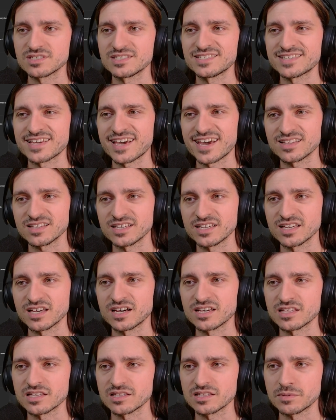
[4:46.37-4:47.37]
Sadly,
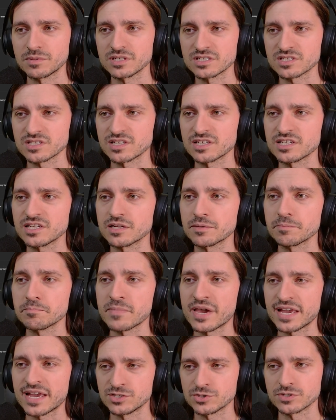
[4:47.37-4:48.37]
I think the monk is going to need a
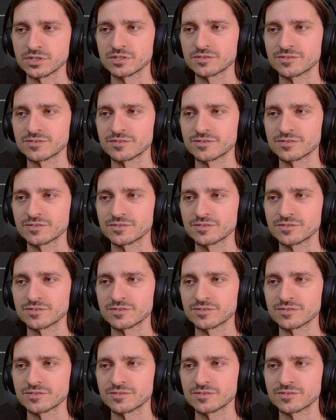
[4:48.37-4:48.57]
major